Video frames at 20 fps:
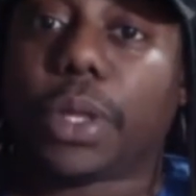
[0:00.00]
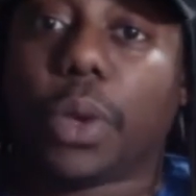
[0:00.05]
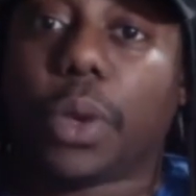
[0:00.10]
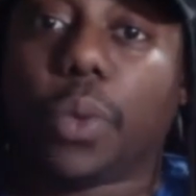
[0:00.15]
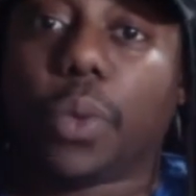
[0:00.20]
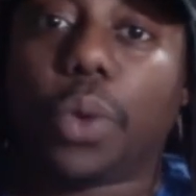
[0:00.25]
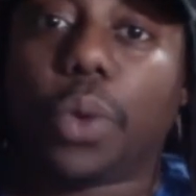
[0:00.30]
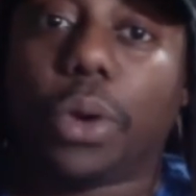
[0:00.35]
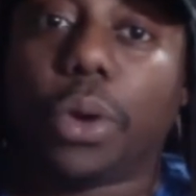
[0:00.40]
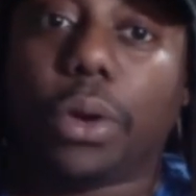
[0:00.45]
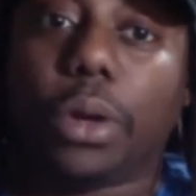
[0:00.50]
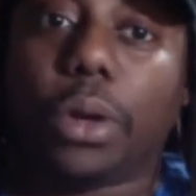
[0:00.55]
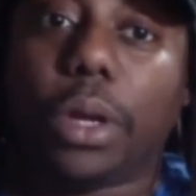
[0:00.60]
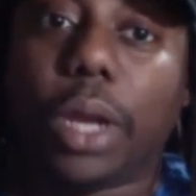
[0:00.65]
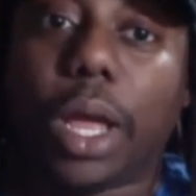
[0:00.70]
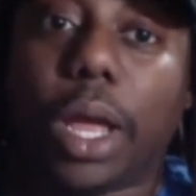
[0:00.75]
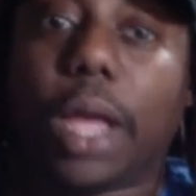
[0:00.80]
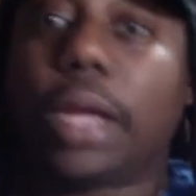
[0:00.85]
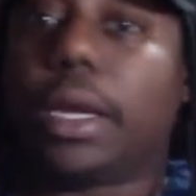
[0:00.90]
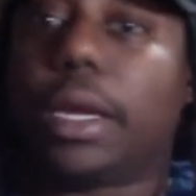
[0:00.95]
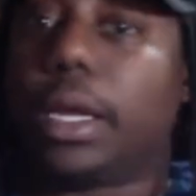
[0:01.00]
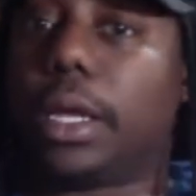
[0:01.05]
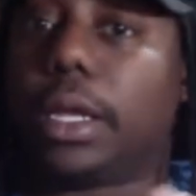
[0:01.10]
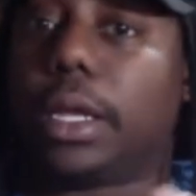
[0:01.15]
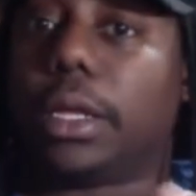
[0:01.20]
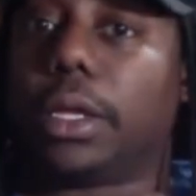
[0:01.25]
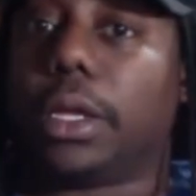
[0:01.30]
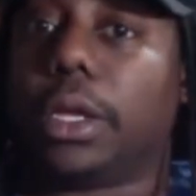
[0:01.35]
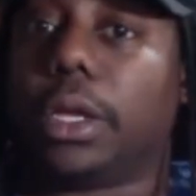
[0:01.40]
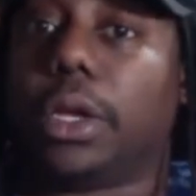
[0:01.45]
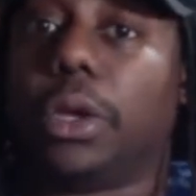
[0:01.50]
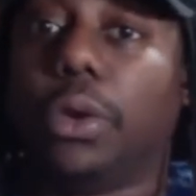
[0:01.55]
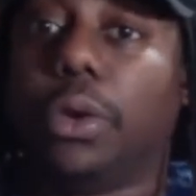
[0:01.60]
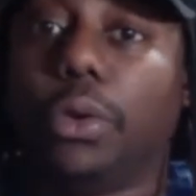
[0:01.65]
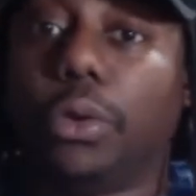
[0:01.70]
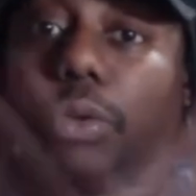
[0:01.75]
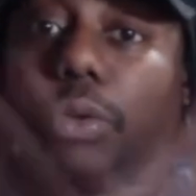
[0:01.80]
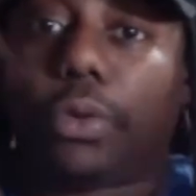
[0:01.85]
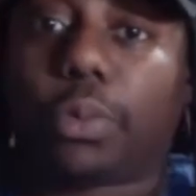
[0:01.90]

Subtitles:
we're not a huge